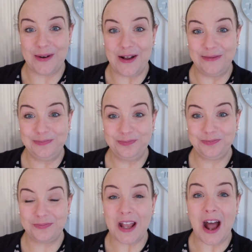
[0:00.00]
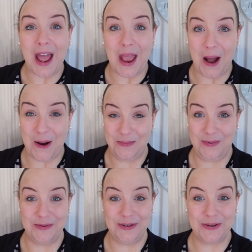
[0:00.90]
well. I
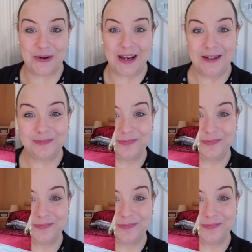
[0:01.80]
hope you enjoy.